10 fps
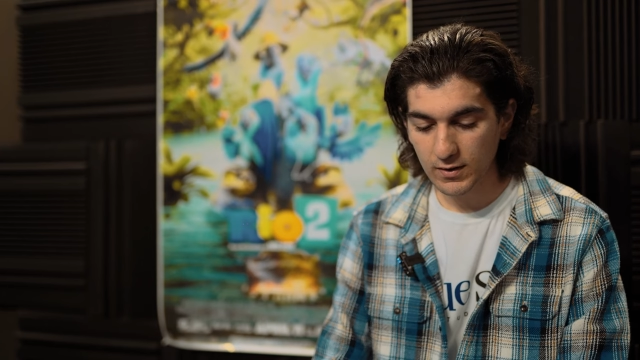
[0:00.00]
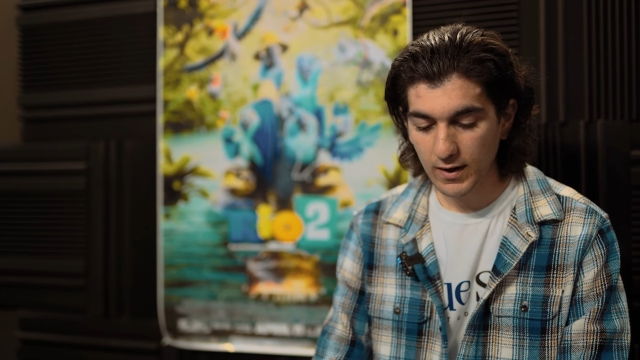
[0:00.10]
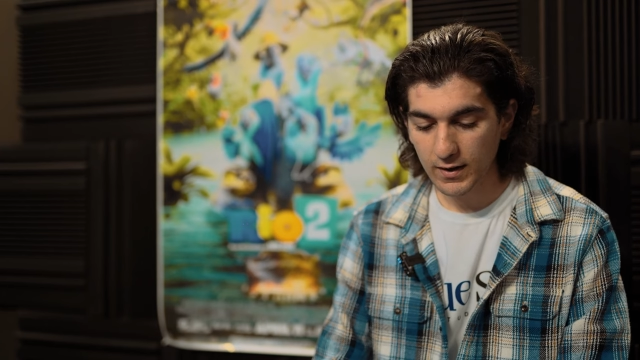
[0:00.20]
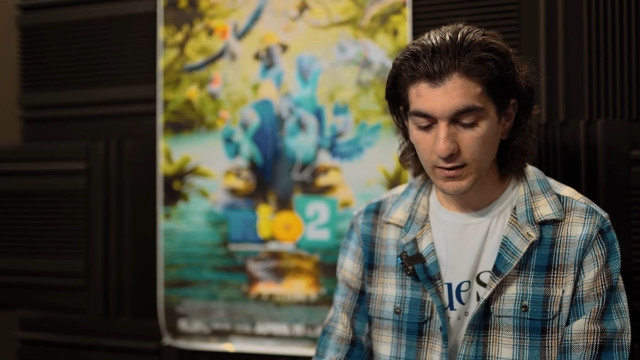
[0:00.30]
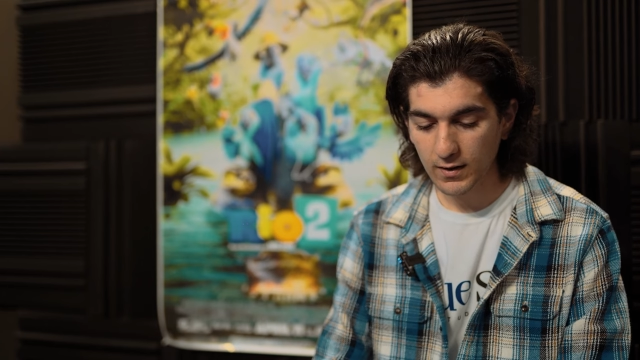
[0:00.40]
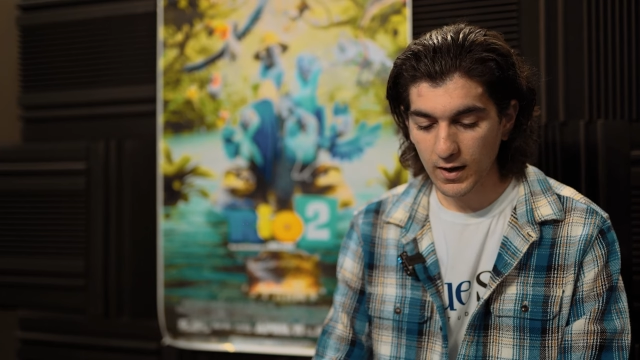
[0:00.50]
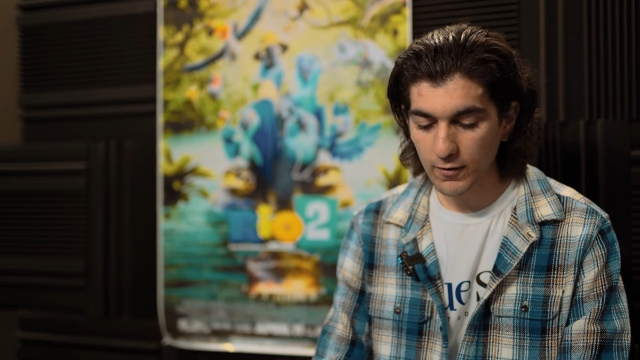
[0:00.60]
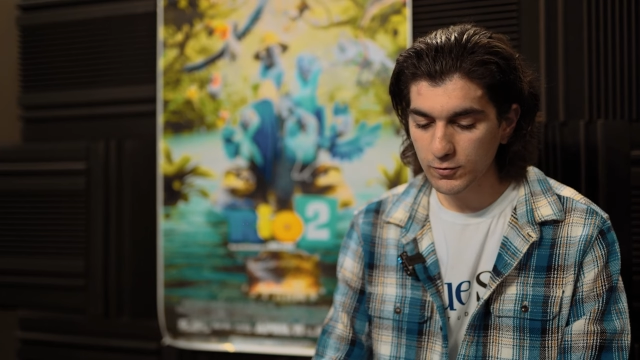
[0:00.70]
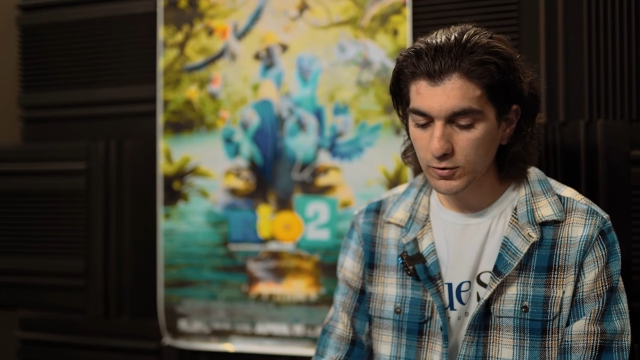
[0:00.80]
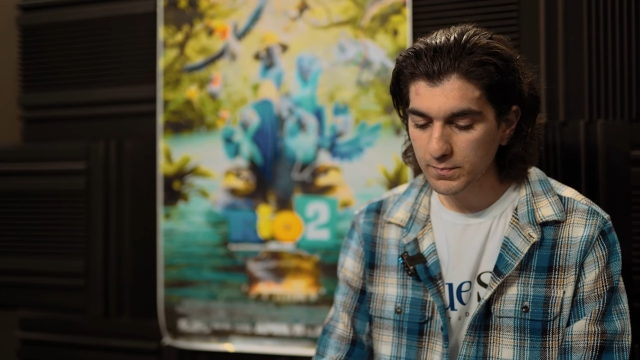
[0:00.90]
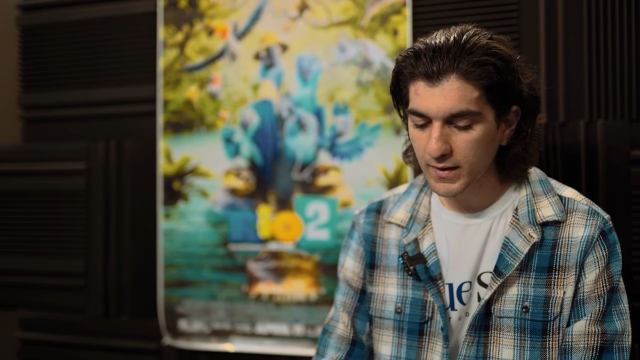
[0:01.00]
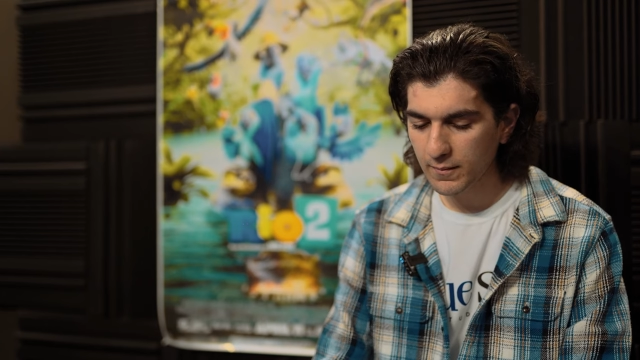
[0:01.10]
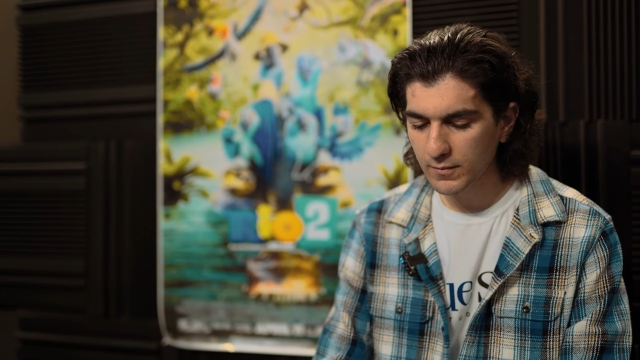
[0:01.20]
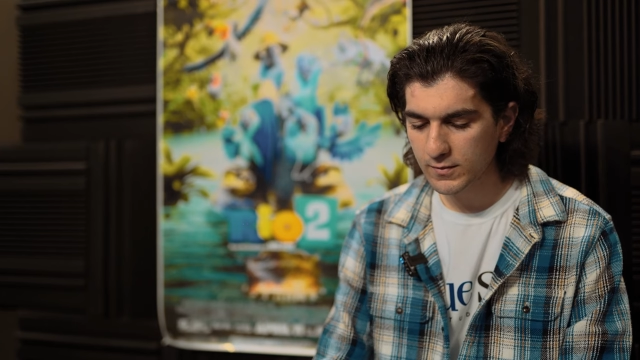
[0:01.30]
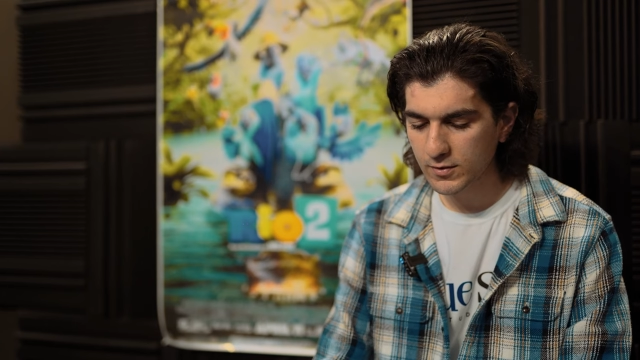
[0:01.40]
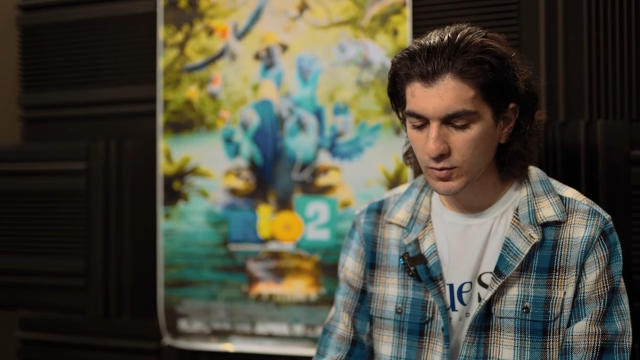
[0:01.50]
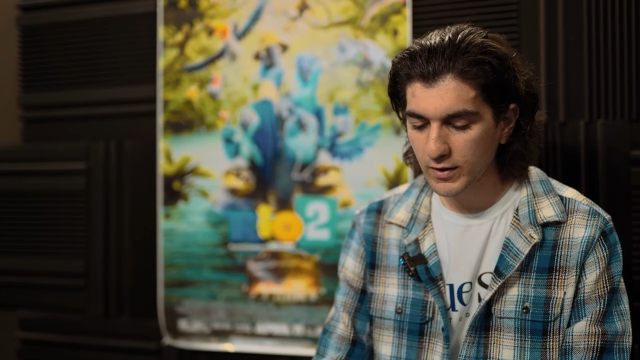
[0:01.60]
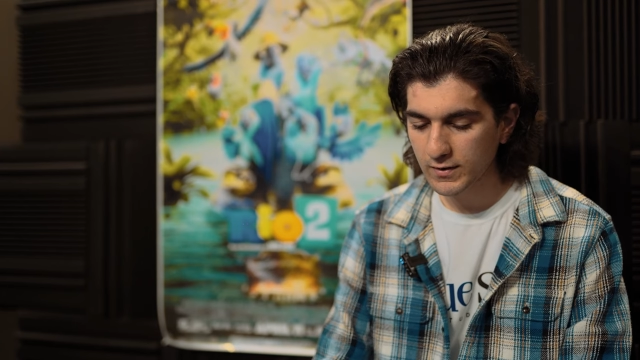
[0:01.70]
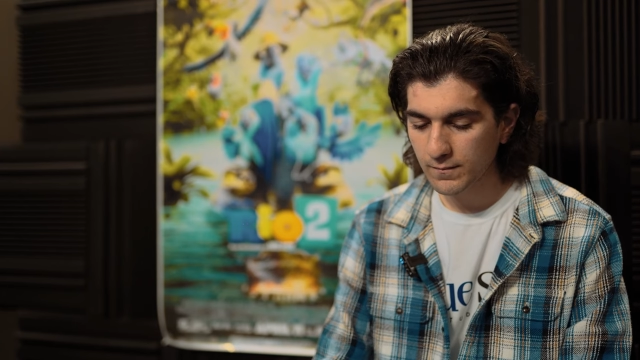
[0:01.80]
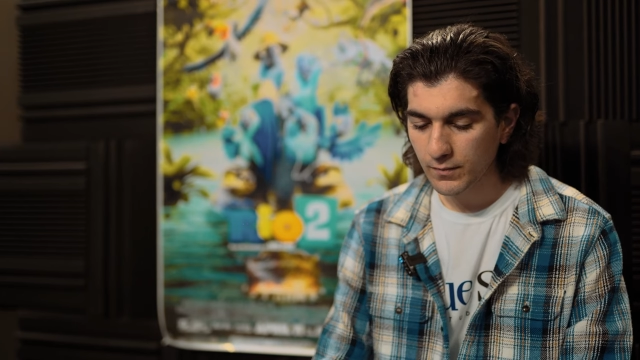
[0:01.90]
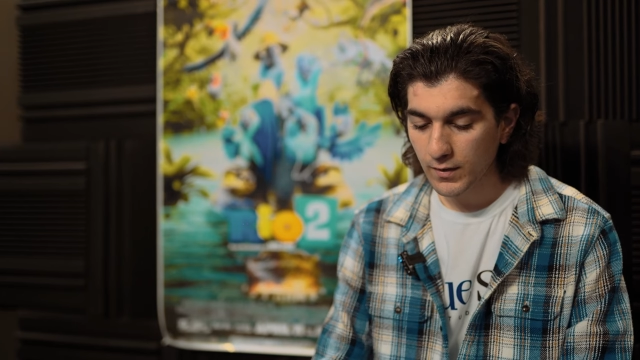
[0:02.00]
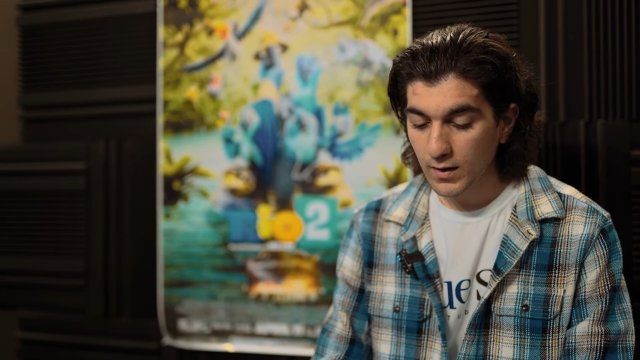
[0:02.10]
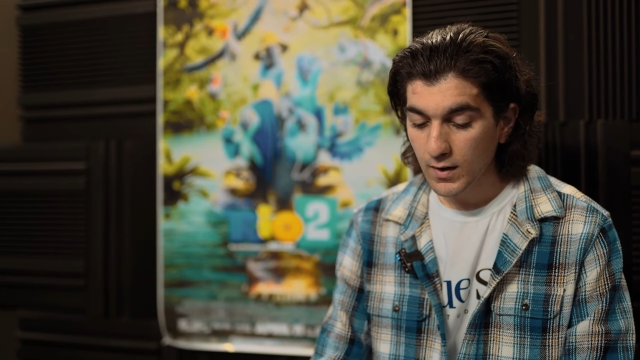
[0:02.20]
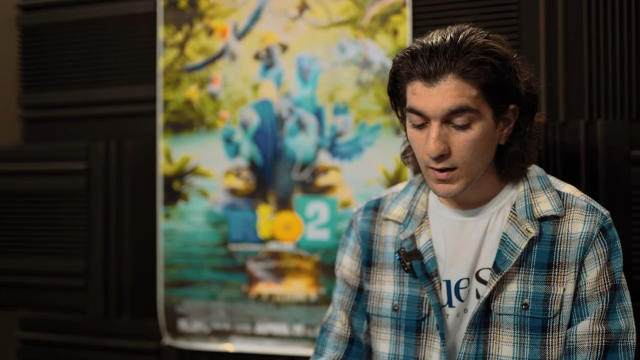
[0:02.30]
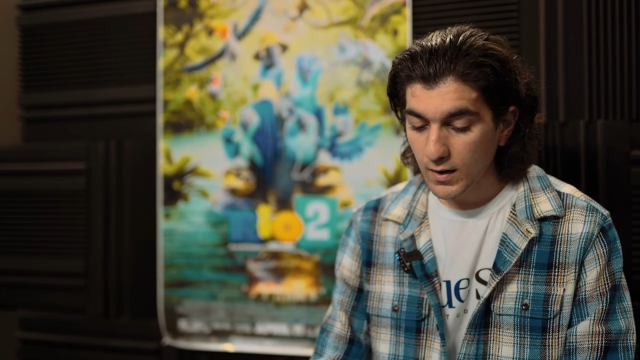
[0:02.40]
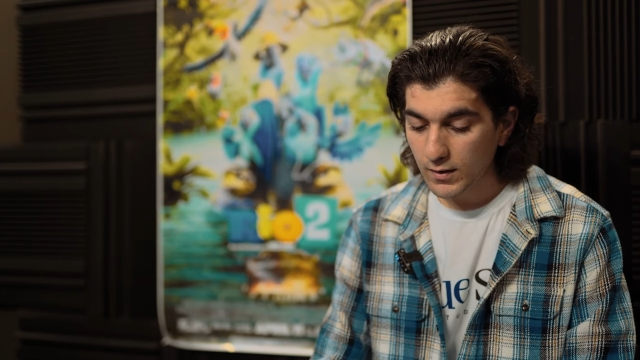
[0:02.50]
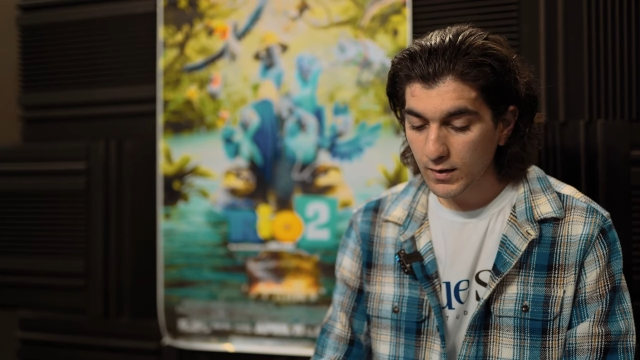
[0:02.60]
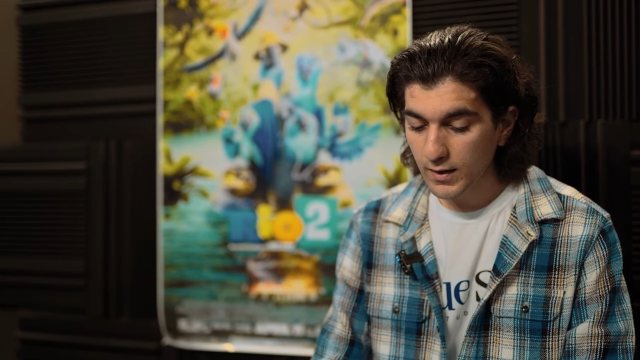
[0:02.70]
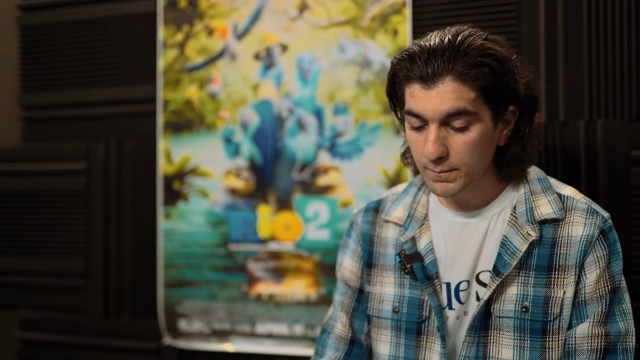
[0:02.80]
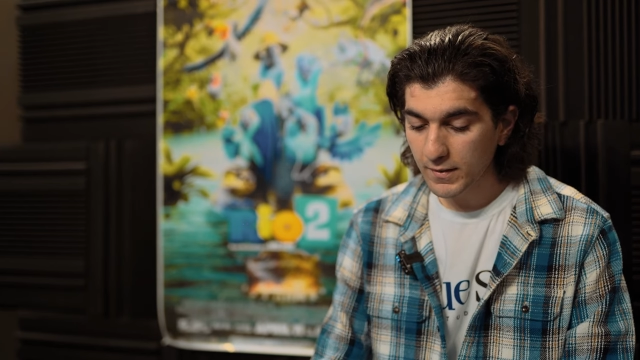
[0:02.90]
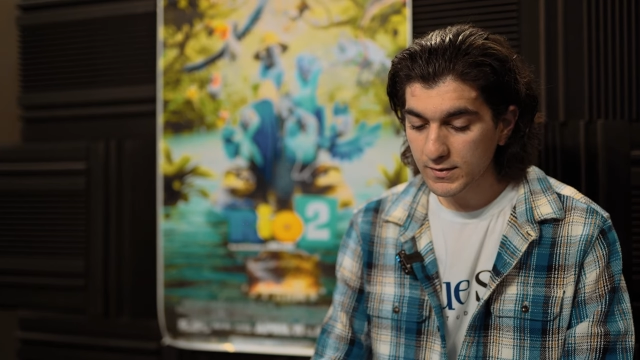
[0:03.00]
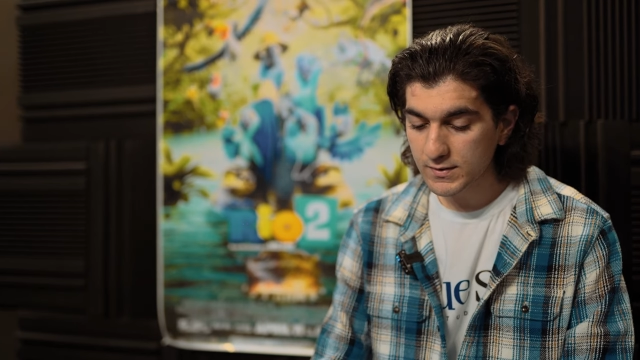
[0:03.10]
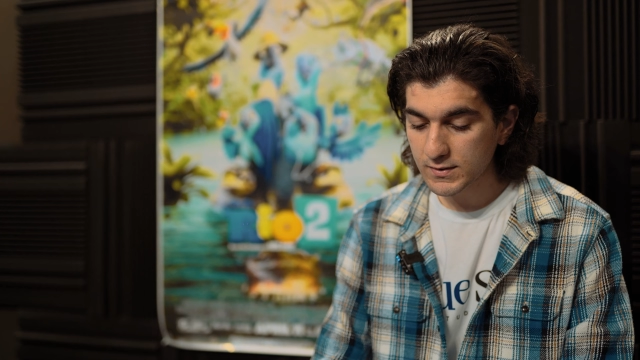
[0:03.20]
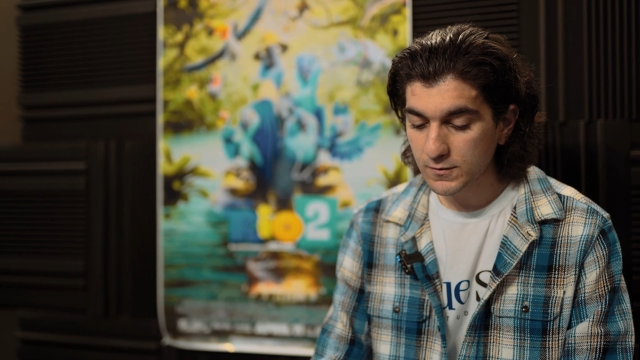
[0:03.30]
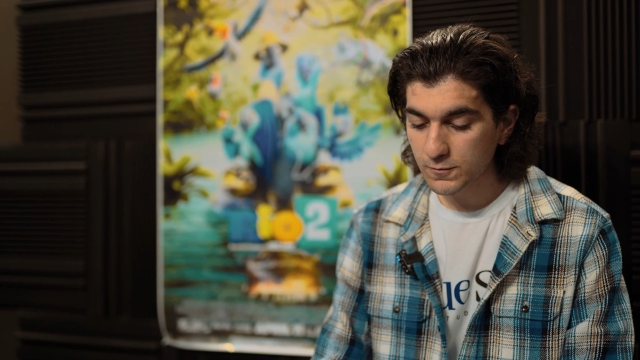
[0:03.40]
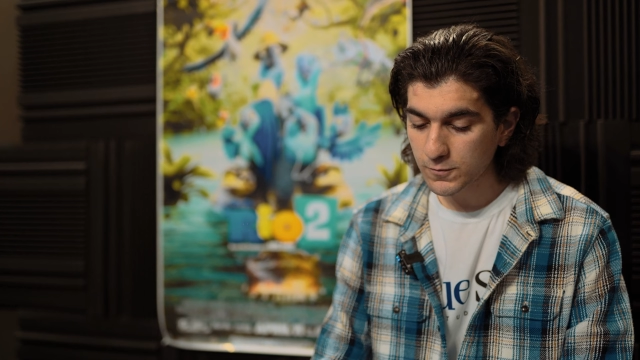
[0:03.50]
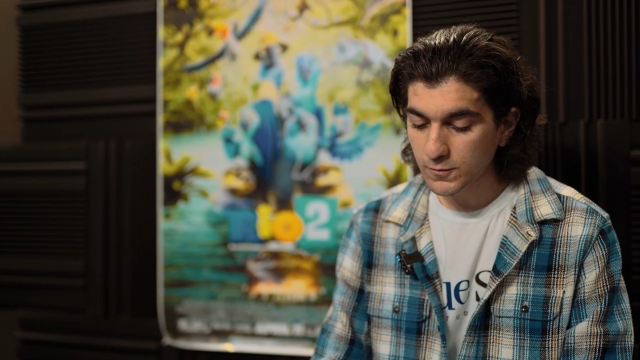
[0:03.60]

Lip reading: like I wouldn't be able to do it. Like best